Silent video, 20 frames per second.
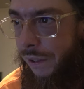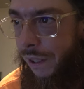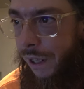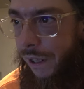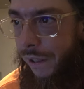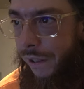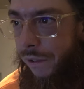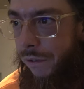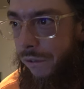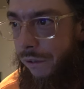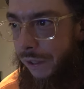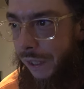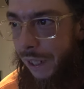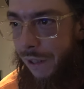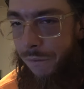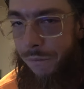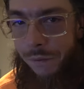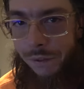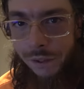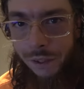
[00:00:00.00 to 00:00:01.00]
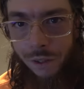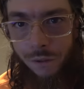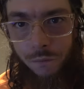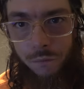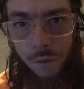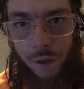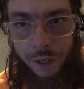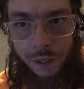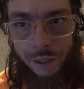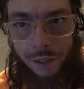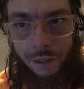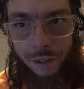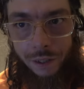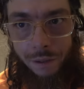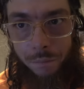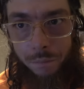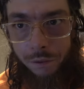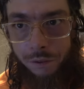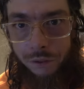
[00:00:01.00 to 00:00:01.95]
the audio in every single fucking clip,